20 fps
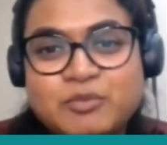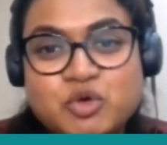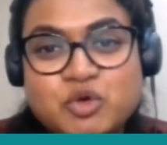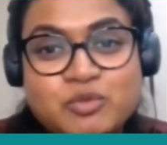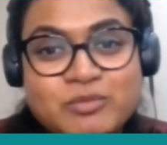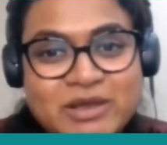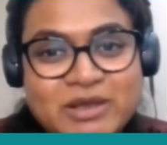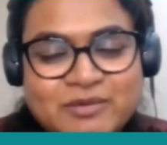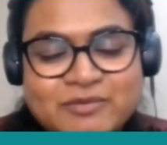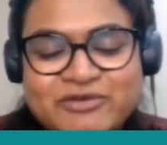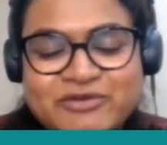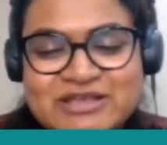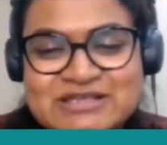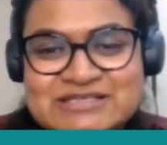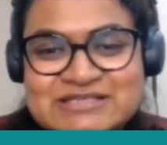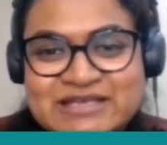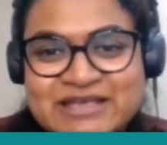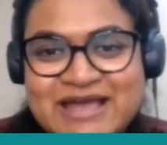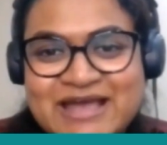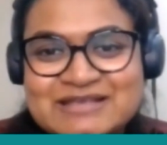who may be facing
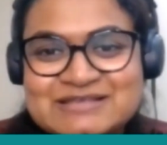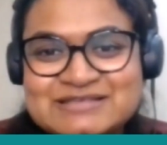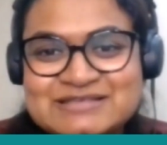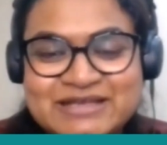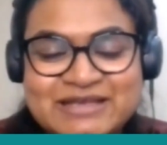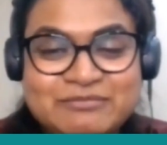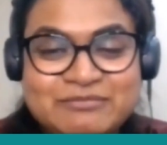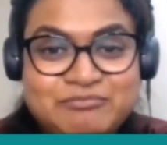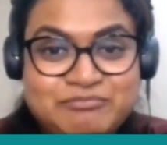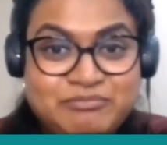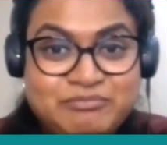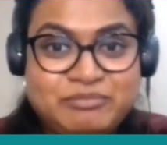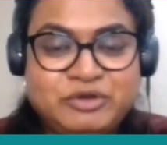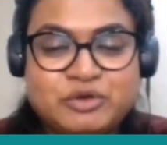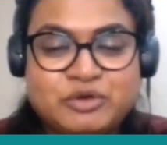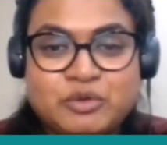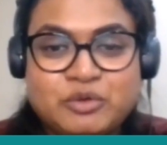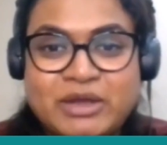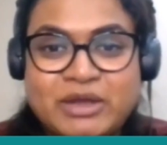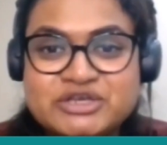as they
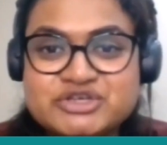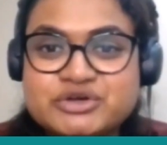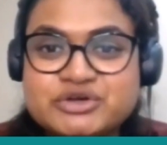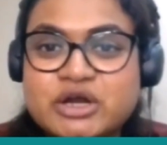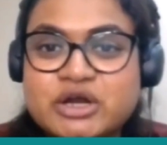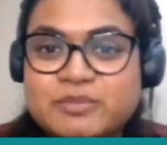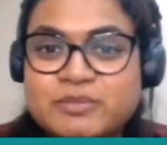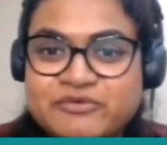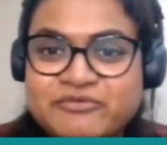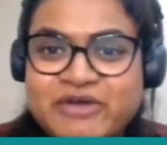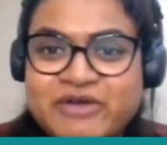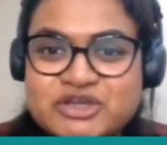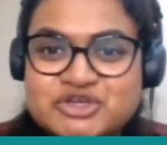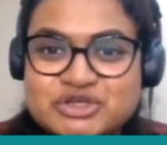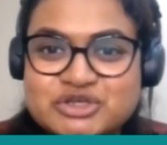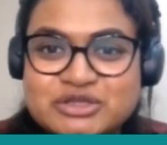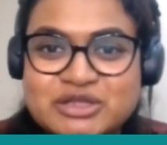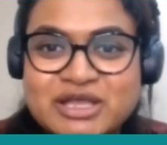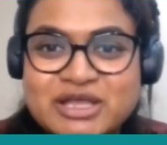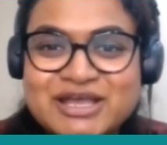enter our
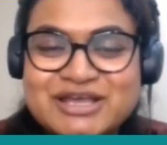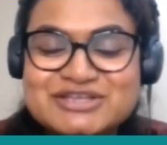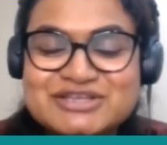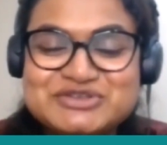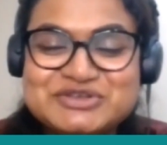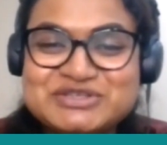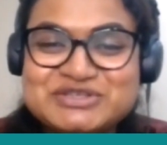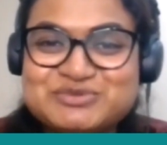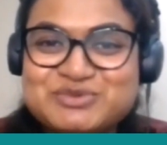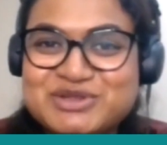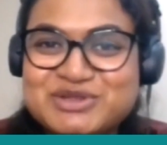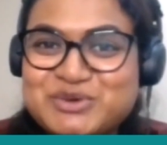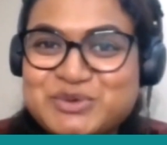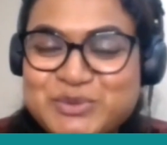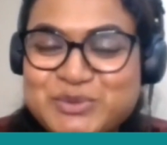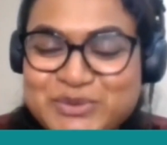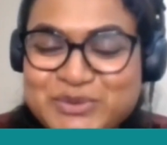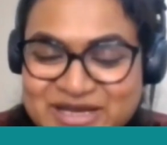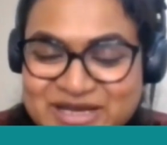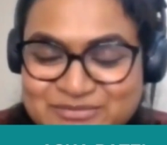profession. So it is with
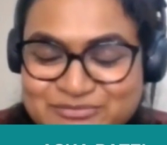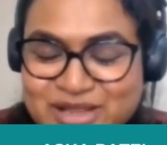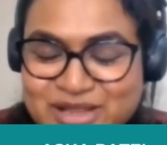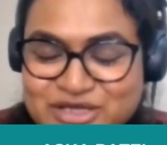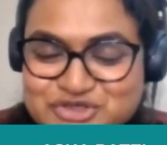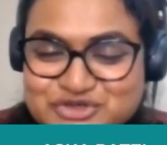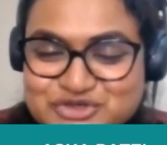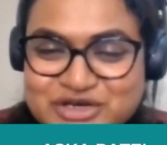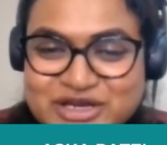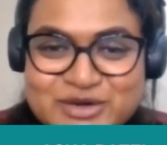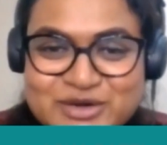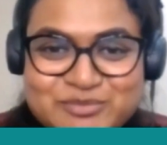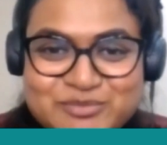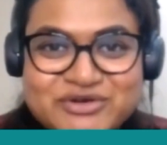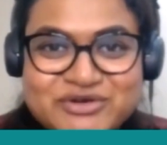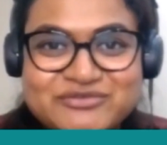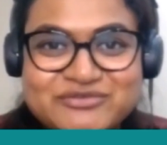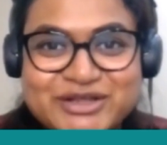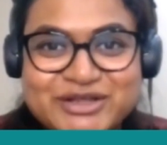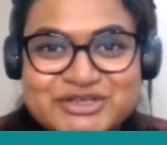great pleasure and a
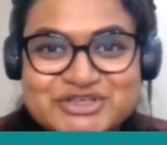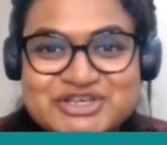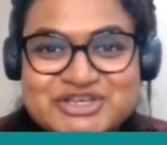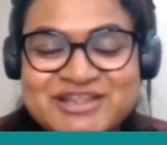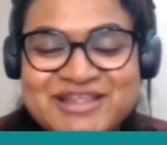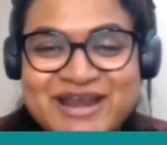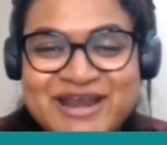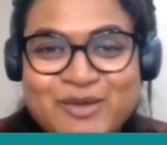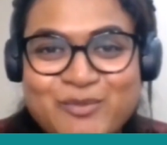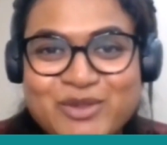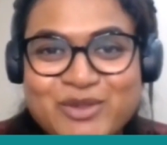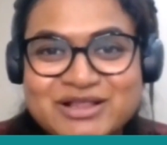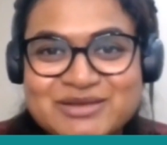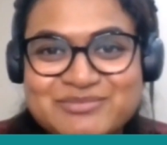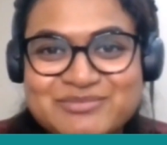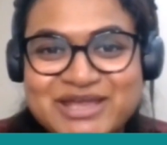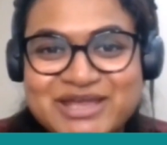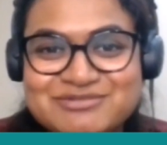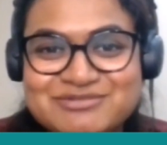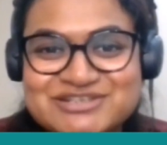privilege that I
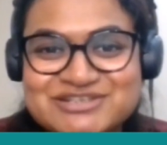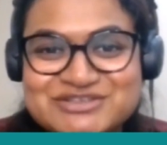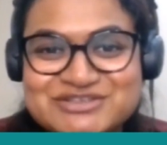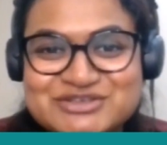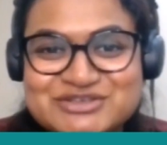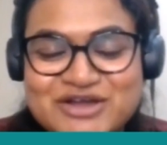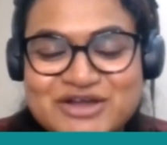welcome Amy to this